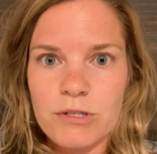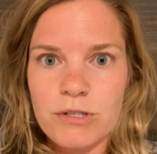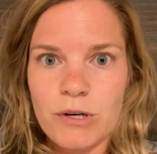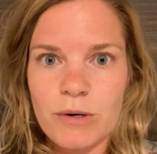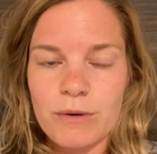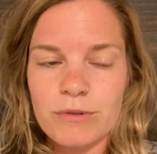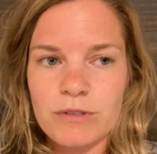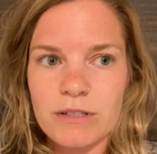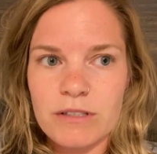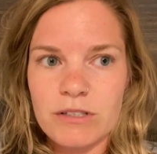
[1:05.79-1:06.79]
So
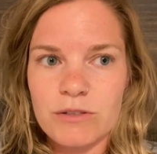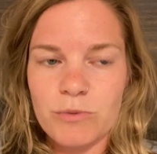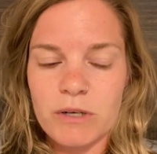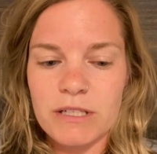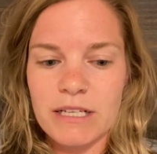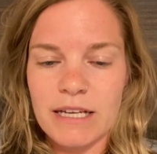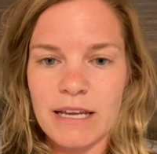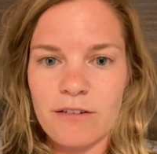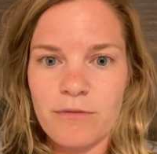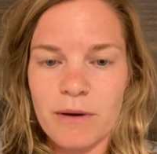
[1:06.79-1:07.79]
just wanted to
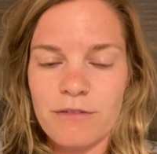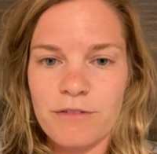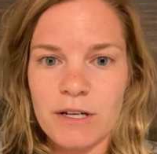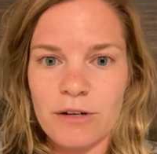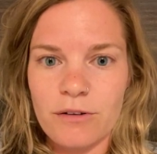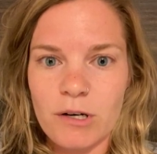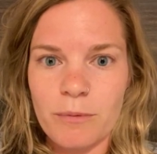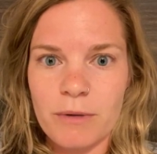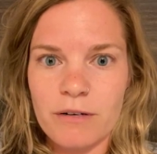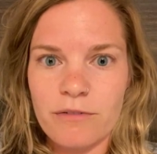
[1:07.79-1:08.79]
give my feet a little
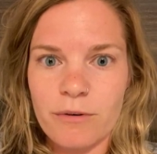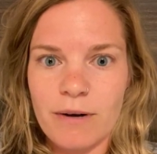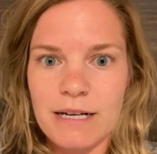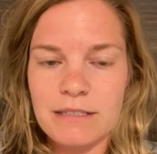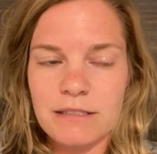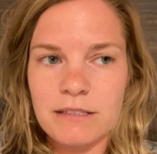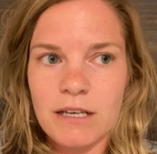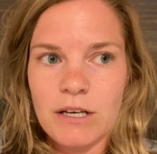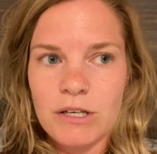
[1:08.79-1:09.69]
bit of a rest.